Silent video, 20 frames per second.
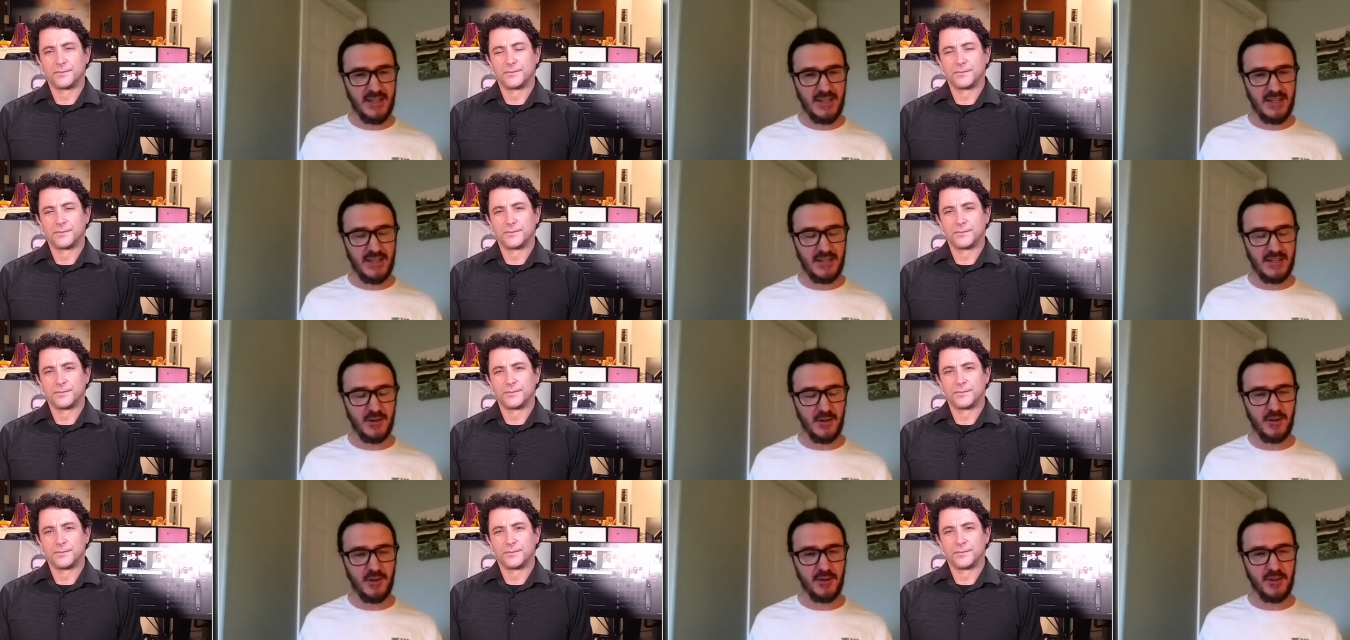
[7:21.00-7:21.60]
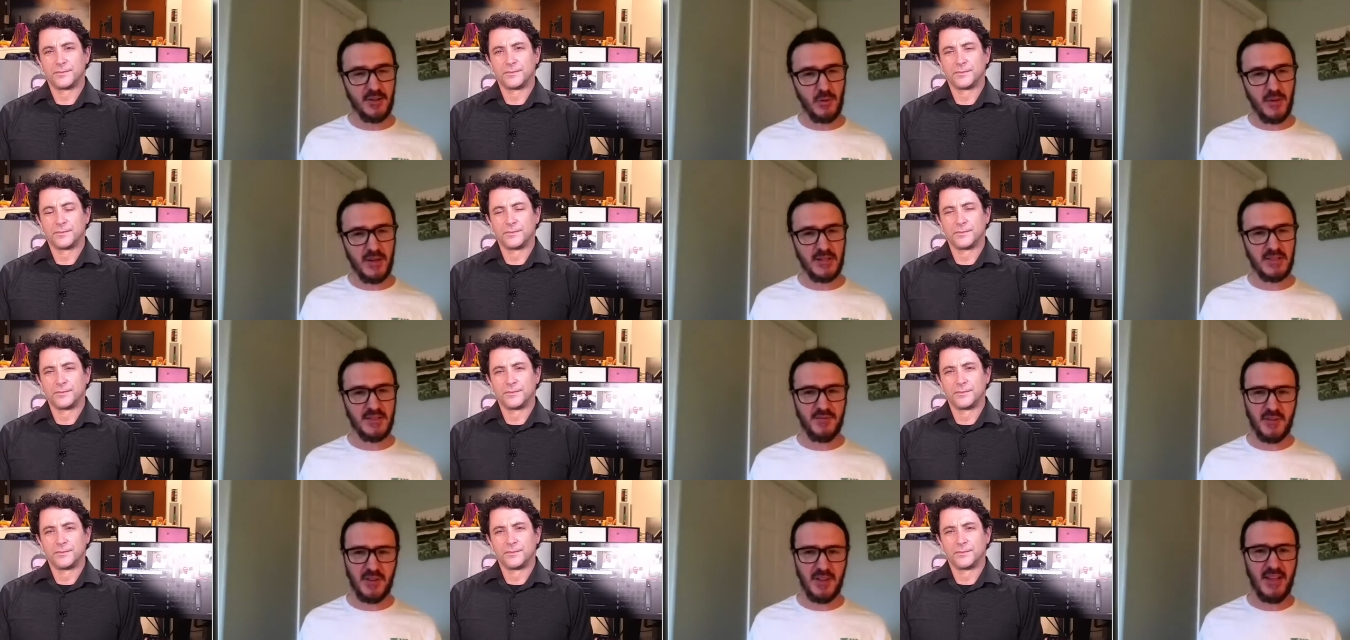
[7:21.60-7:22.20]
Speaker 1: in earthquakes for
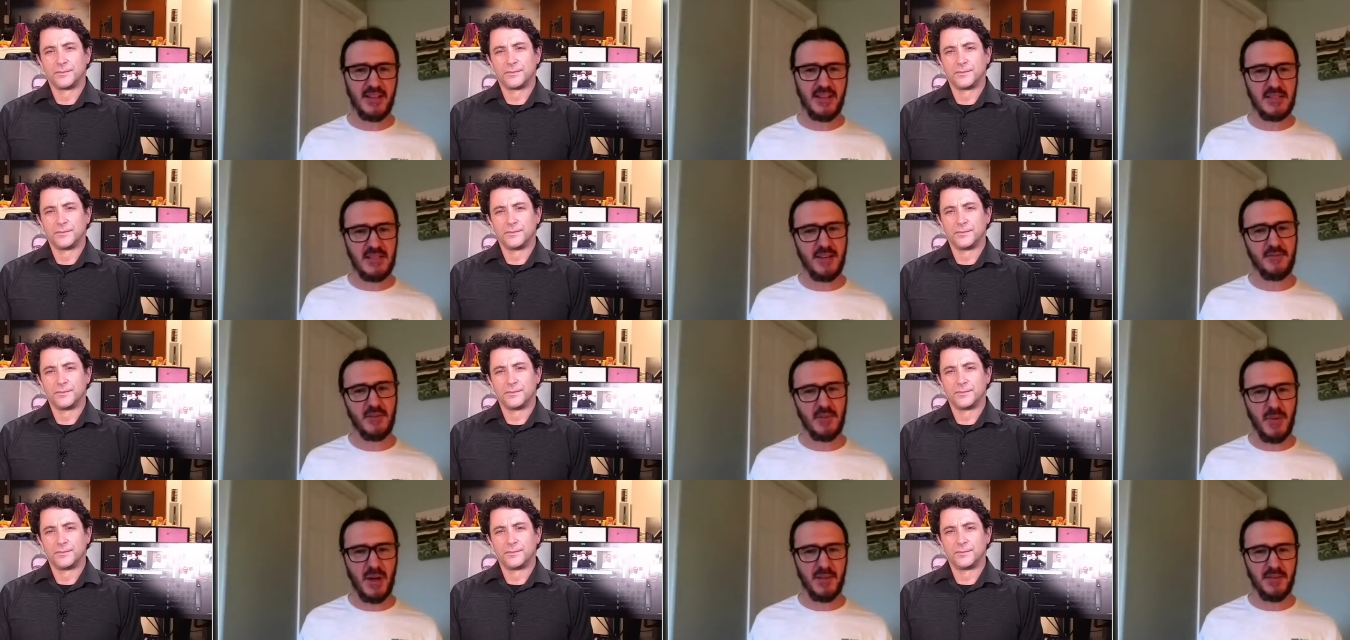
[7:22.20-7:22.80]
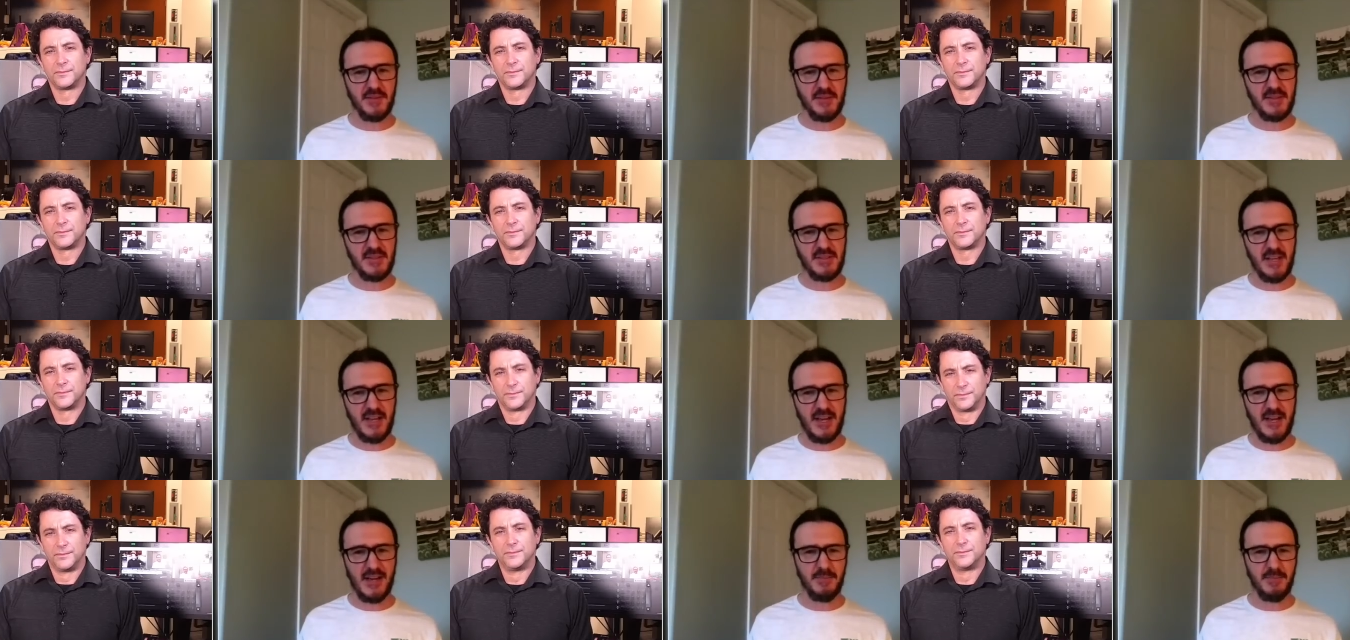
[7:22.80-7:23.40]
the last several months.
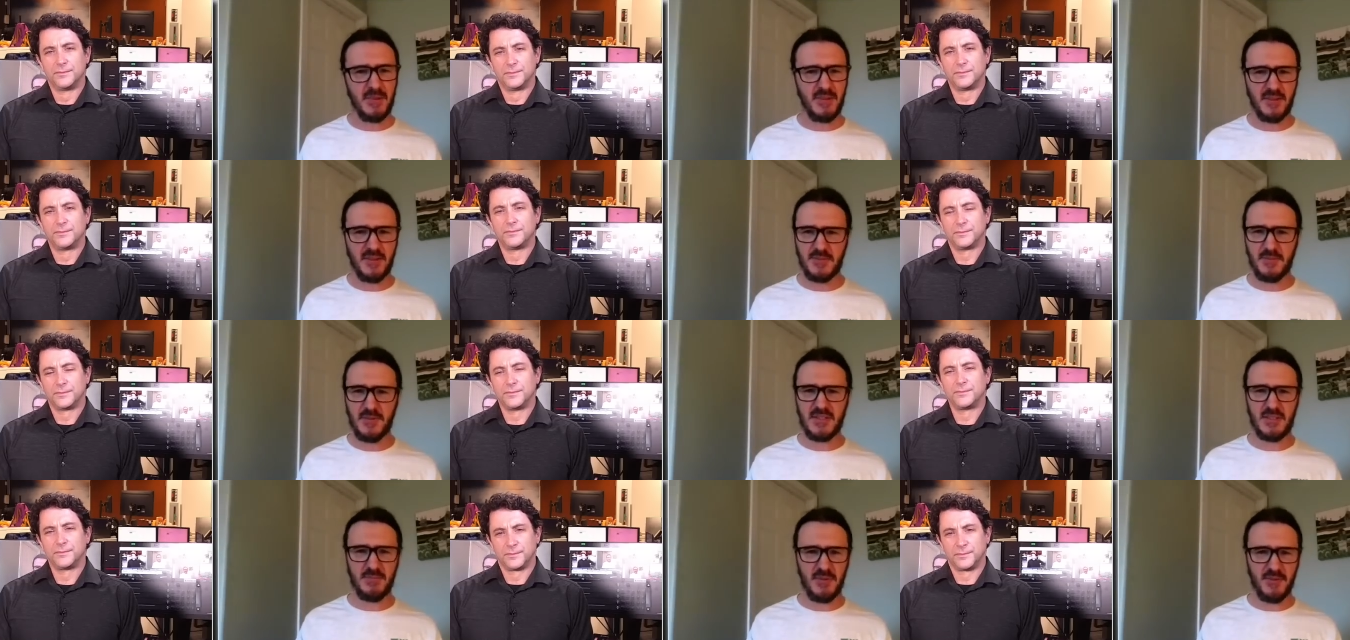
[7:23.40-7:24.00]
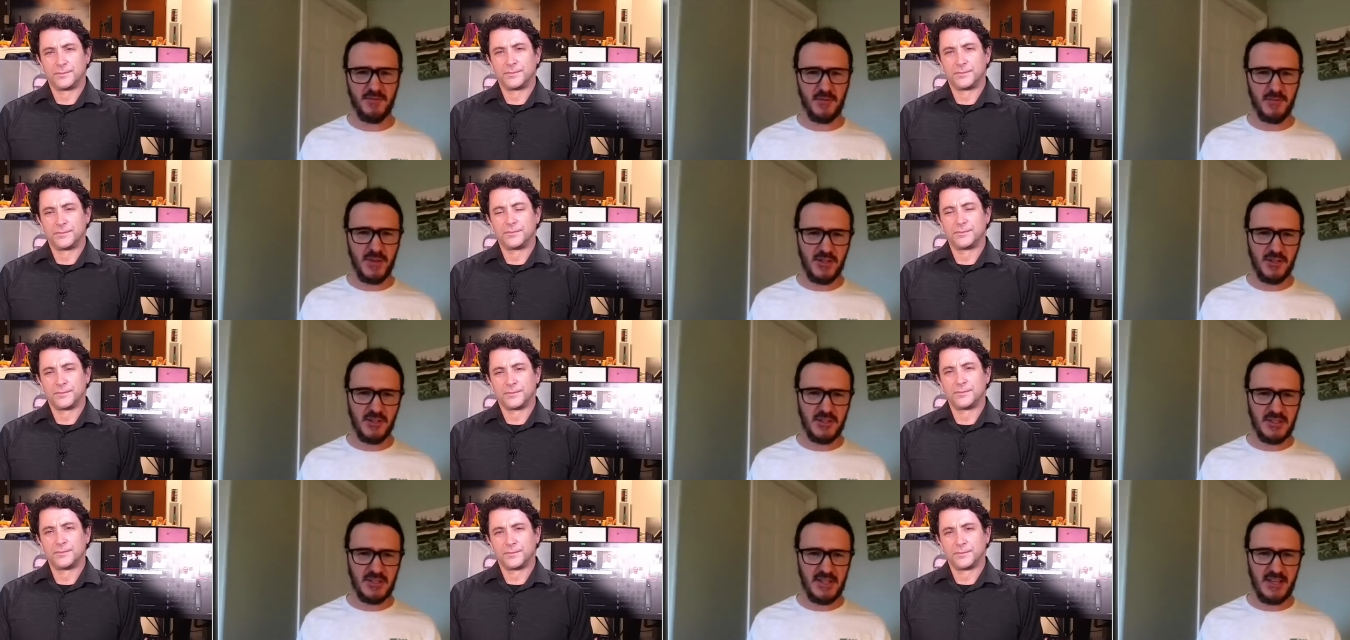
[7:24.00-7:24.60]
And there's been some information
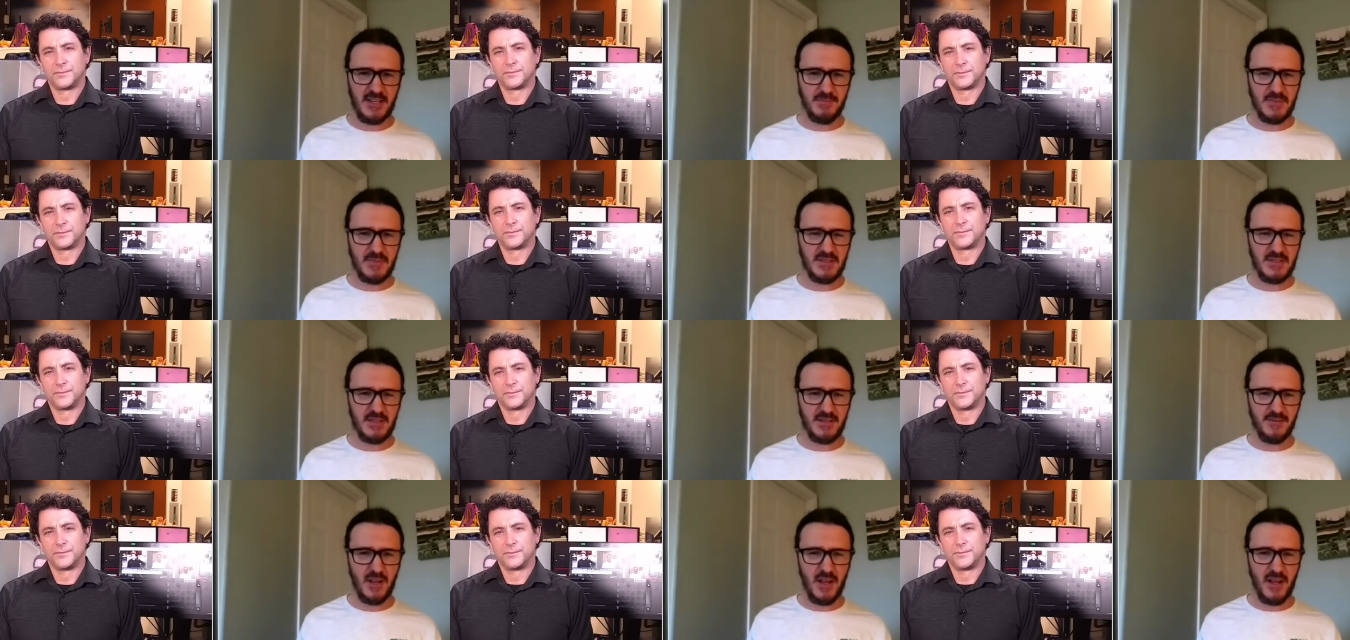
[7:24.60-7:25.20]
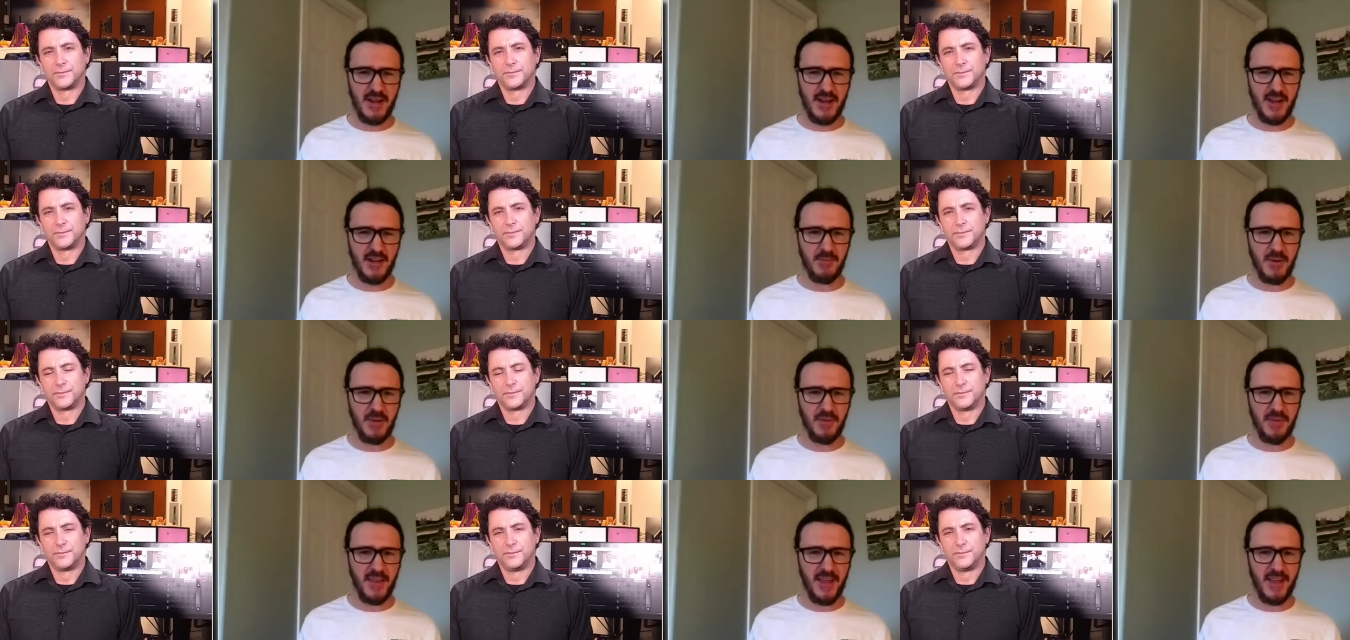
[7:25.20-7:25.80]
statements that have gone out about
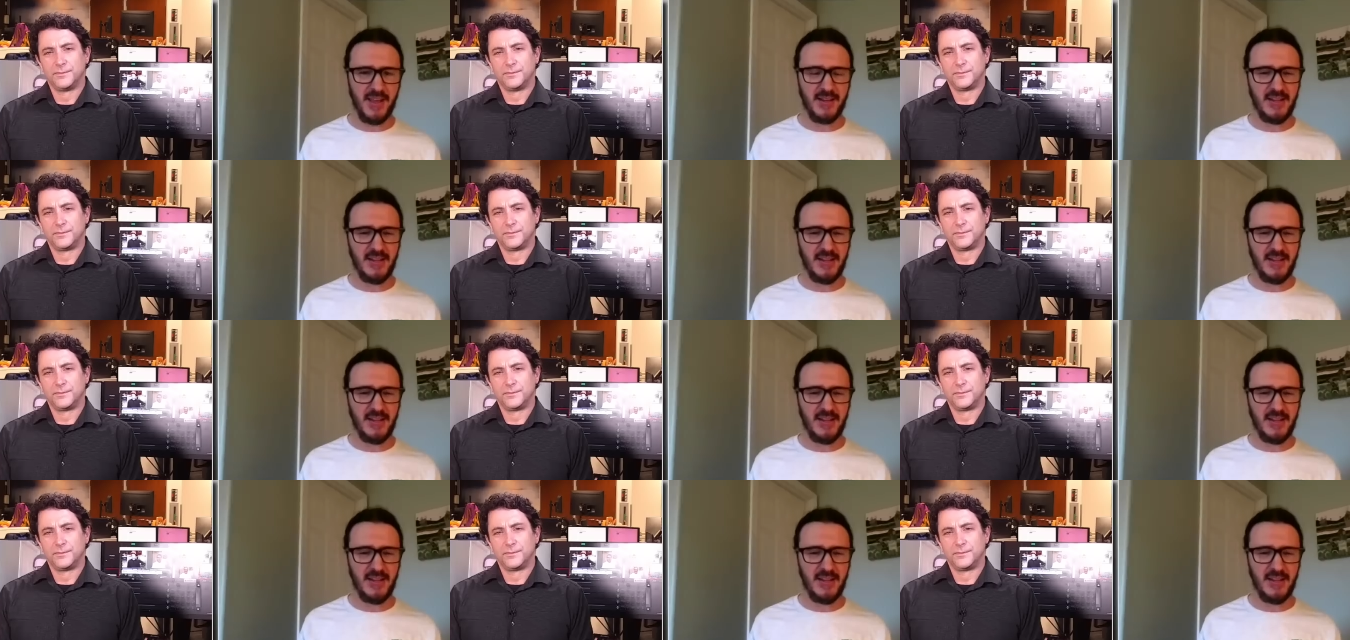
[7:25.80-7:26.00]
that.